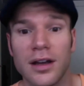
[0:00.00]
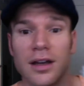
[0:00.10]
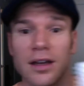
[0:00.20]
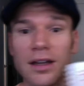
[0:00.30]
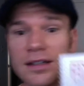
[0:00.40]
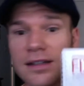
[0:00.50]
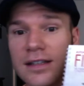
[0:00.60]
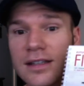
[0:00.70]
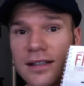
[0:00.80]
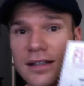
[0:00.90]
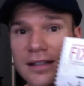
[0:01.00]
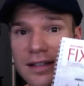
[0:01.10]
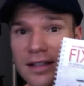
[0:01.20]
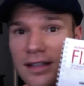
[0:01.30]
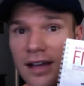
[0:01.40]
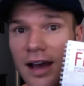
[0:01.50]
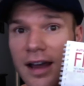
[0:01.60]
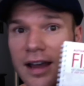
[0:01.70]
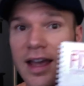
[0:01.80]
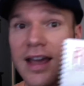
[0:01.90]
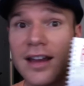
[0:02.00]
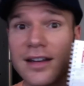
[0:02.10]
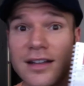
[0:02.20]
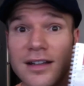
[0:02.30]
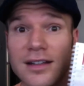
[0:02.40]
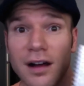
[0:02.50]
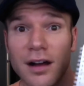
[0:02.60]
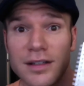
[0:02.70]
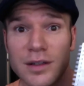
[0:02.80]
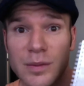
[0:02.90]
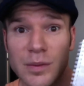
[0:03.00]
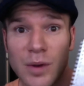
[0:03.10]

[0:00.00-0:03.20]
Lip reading: It's this guy, and it is awesome.